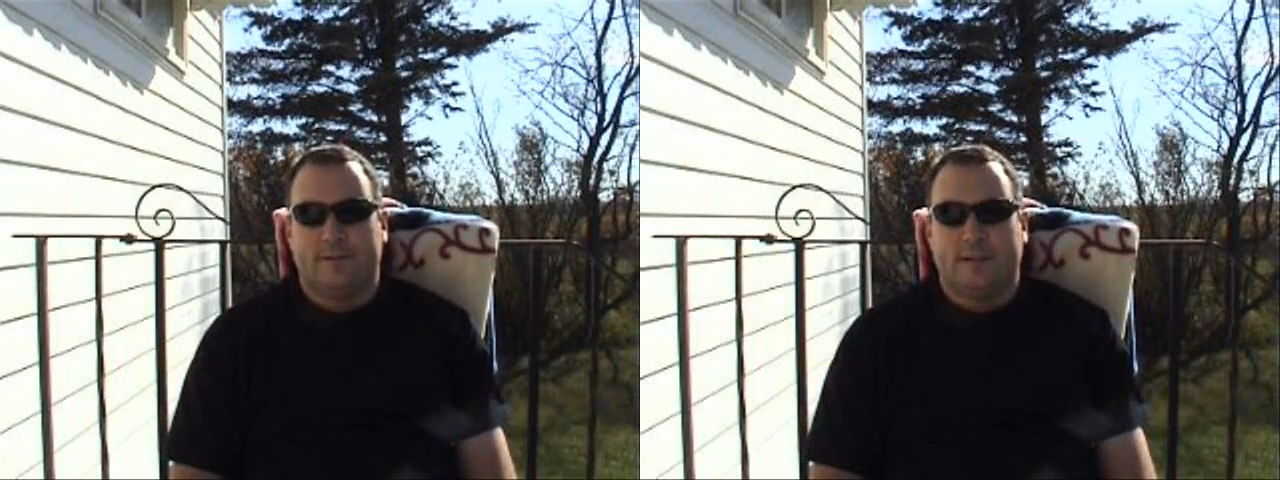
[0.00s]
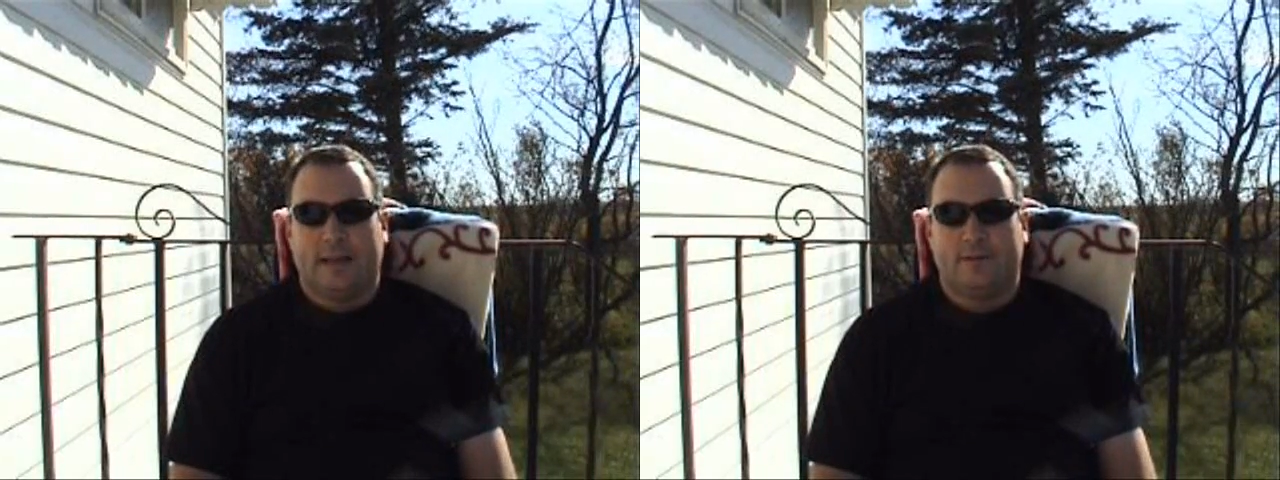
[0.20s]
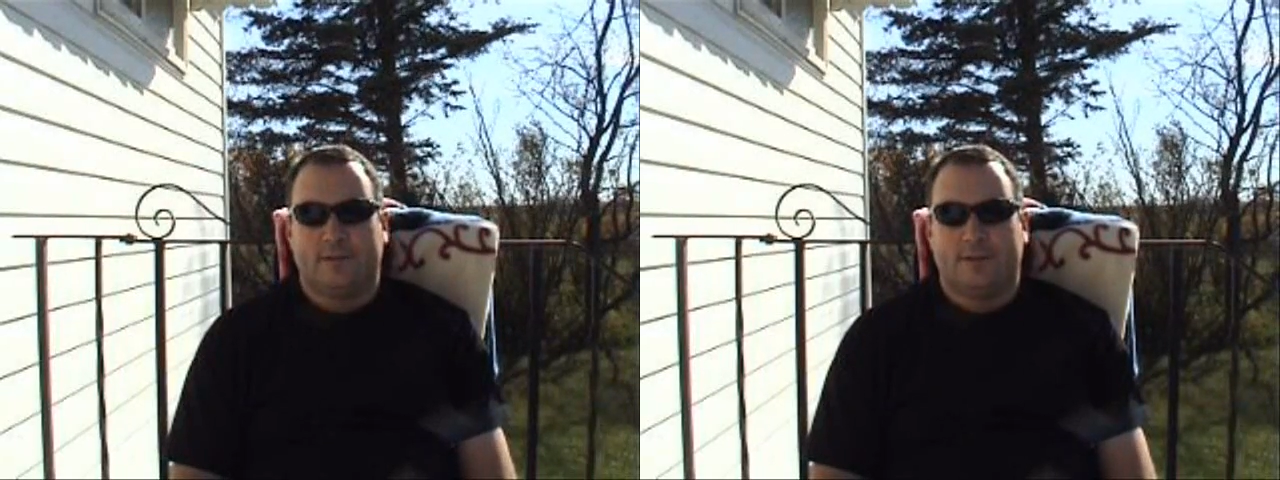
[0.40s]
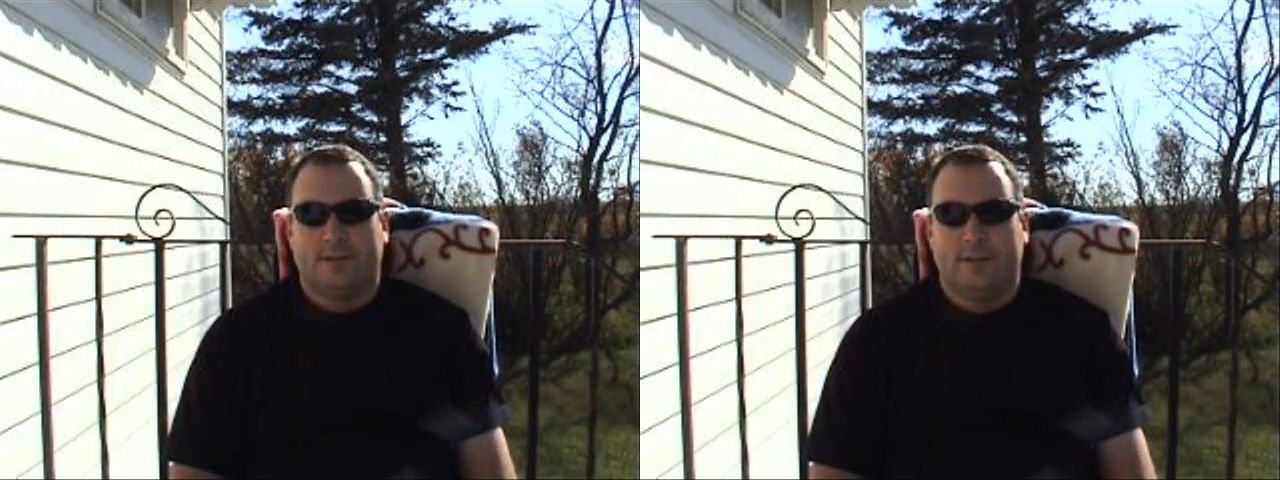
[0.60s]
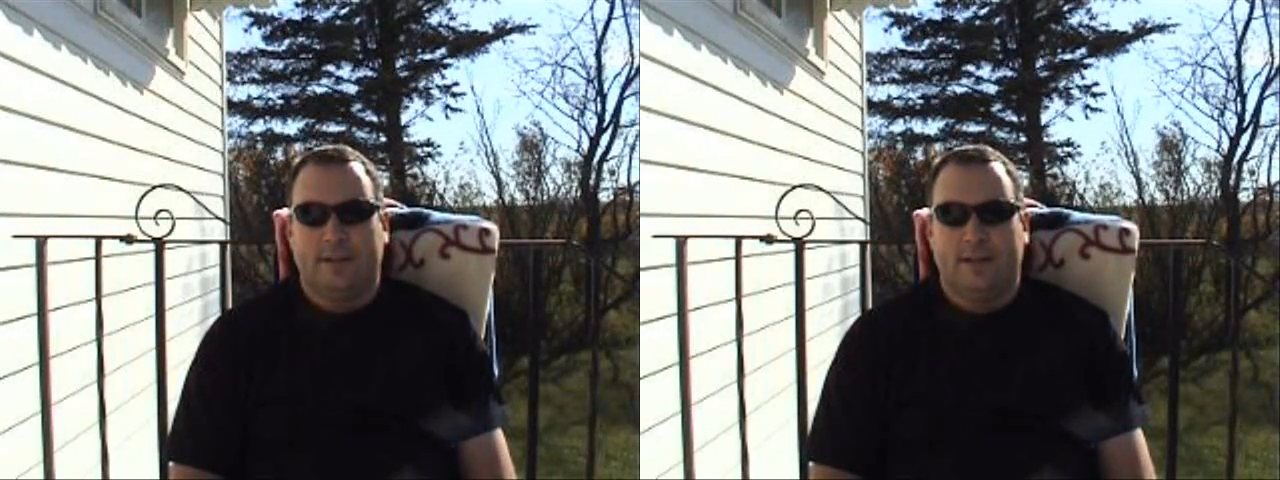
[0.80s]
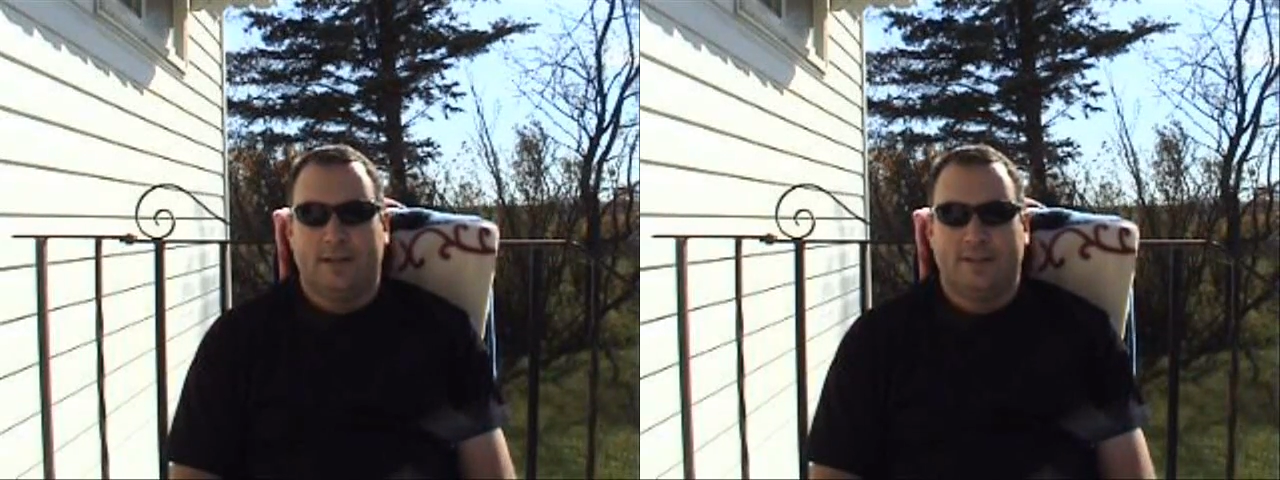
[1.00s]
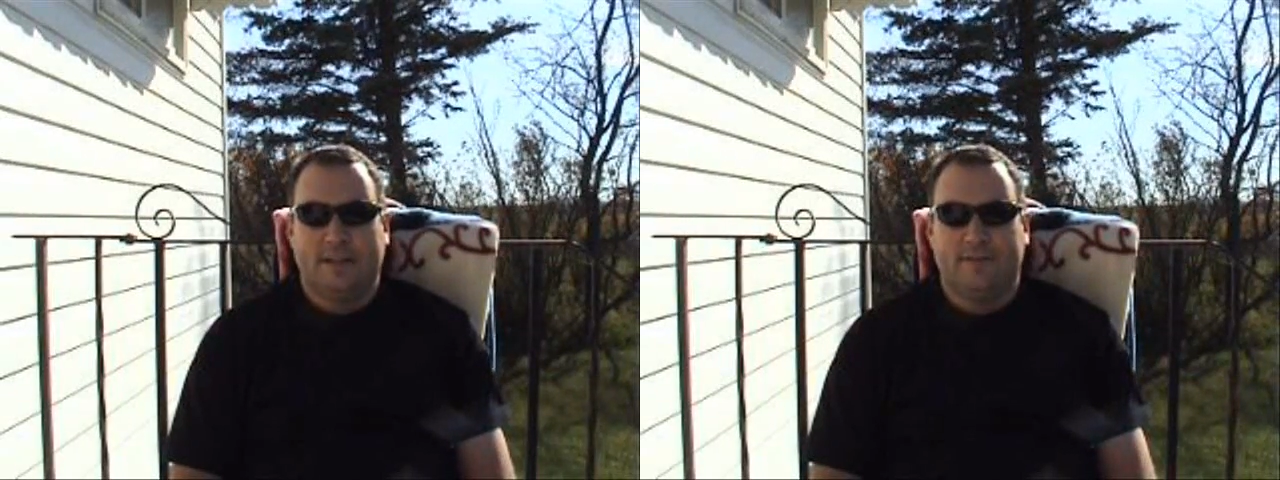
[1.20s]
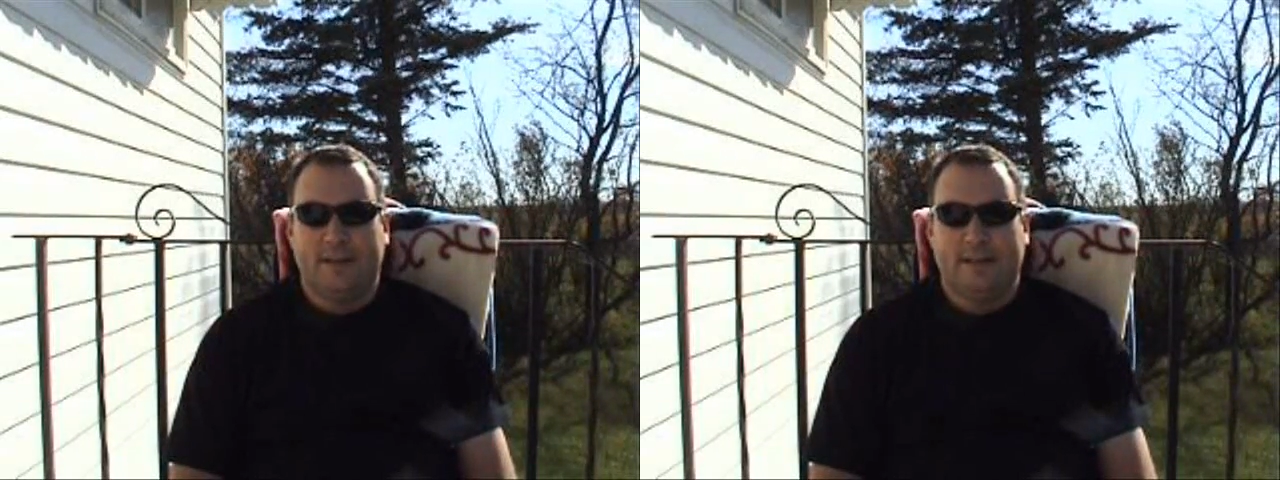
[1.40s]
the Two Towers on the
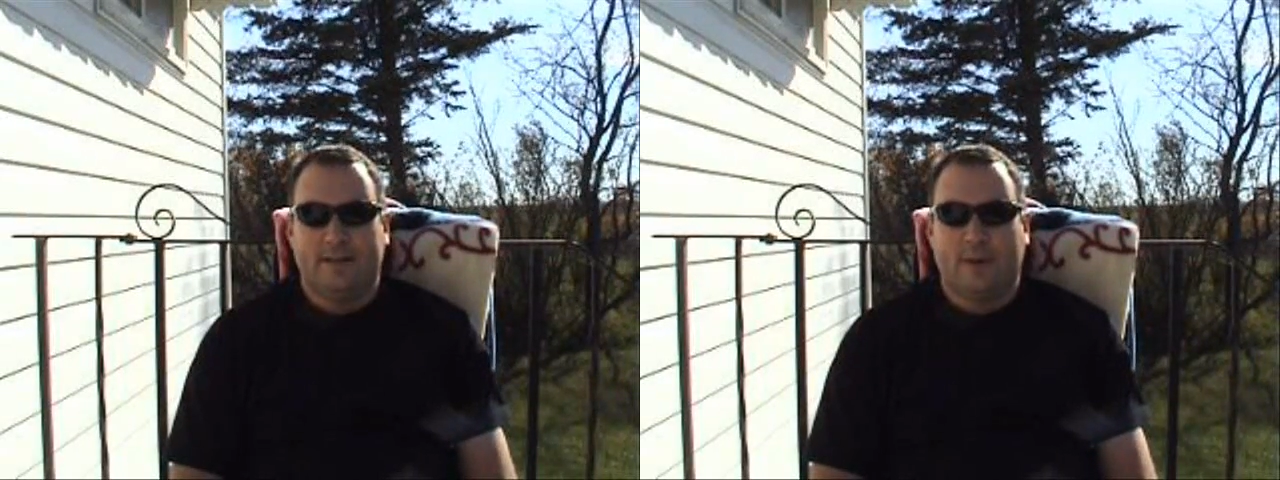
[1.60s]
TV